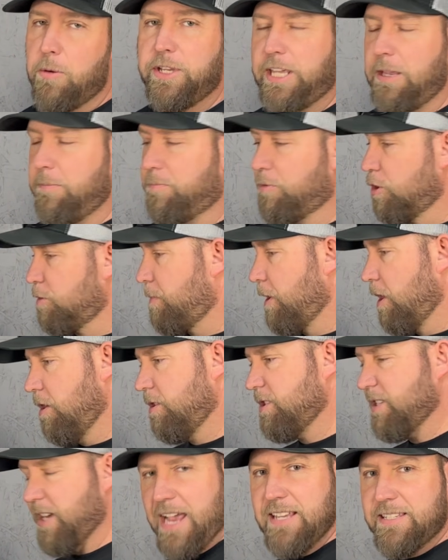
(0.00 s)
would keep those
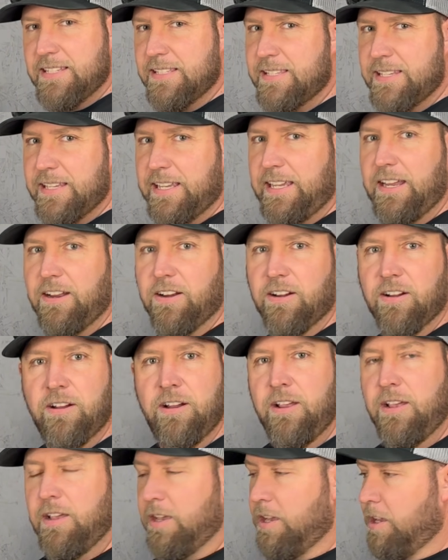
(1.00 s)
barrels nice and
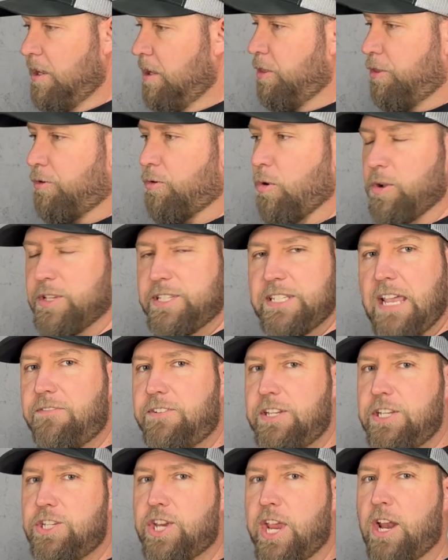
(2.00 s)
secure. Throw a
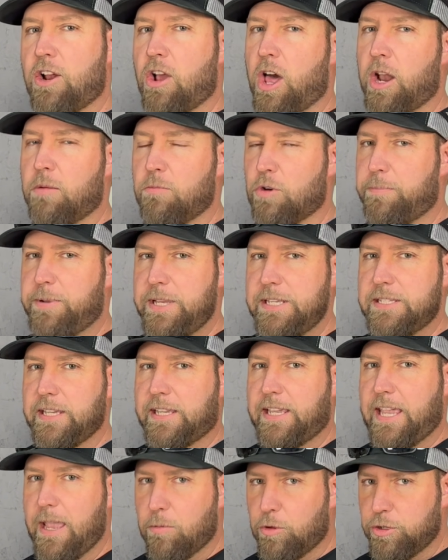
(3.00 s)
safety chain on them or a piece
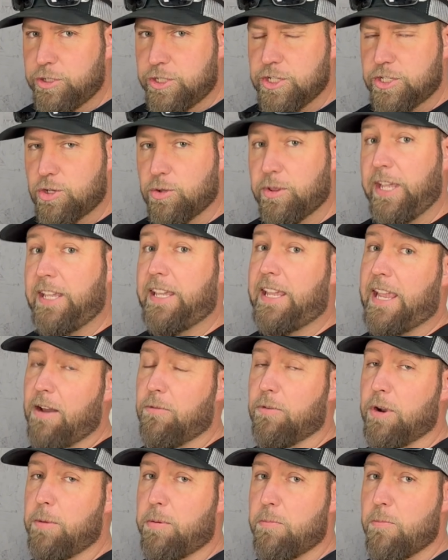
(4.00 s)
of cable just so they
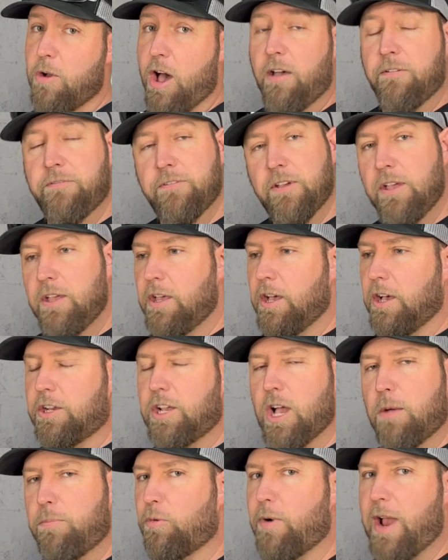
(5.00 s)
can't rip them off. A
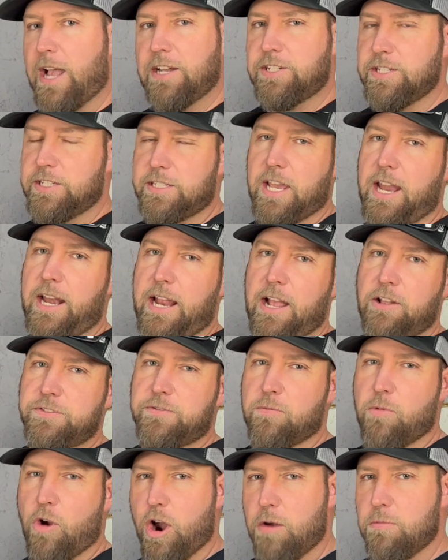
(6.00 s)
couple ratchet tie downs
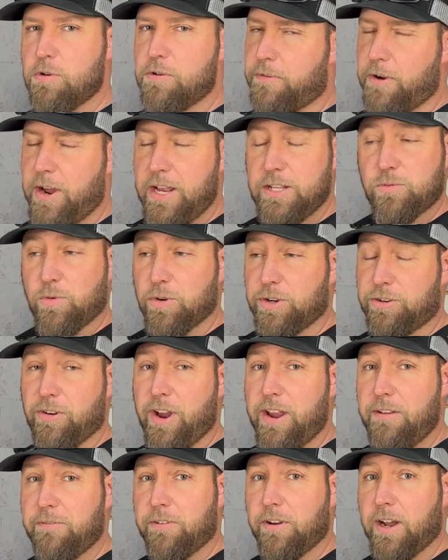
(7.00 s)
from Harbor Freights work
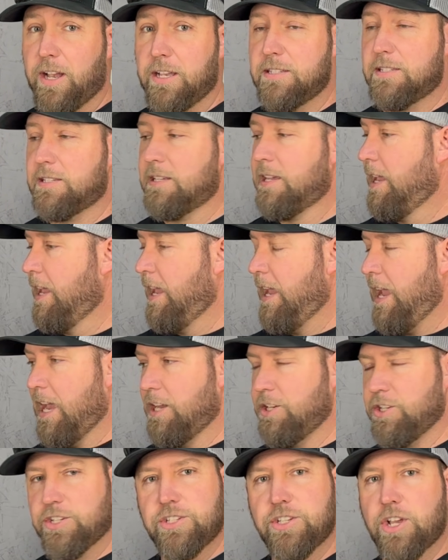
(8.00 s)
great for us,
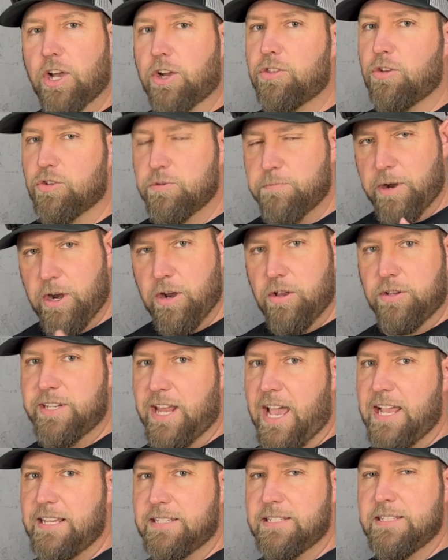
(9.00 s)
and just suck those barrels
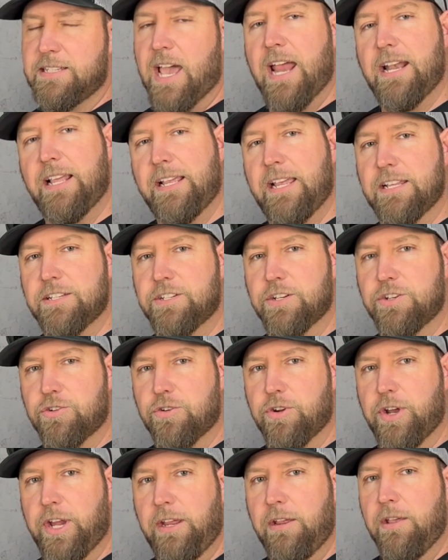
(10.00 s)
nice and tight against a
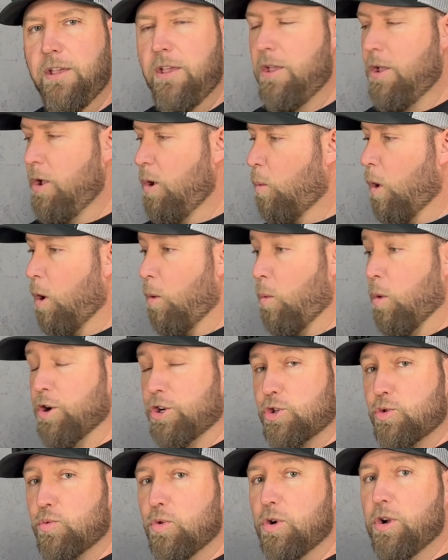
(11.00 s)
tree. What
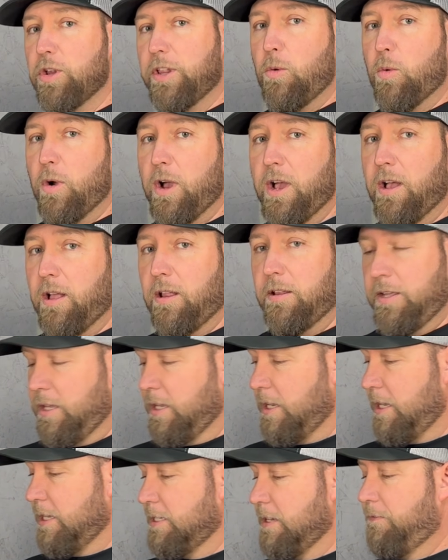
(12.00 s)
works really well
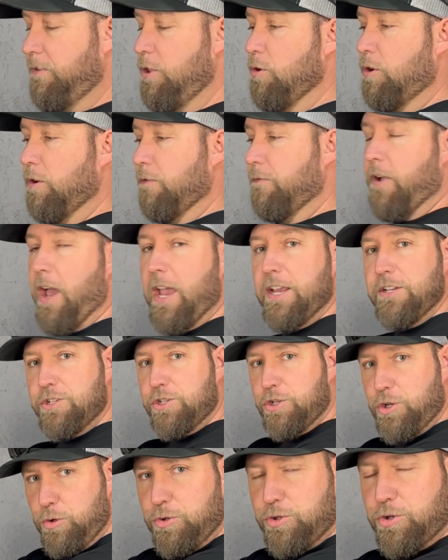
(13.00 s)
is if you can find
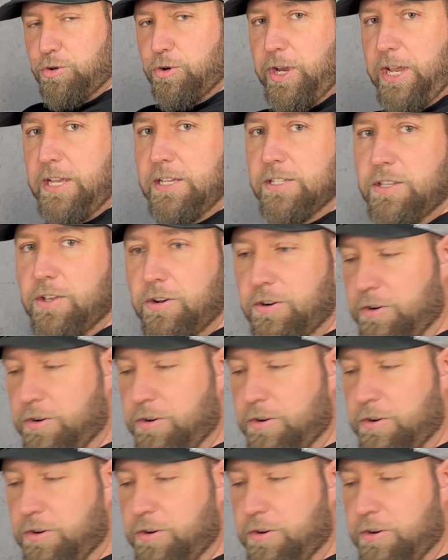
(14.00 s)
two trees that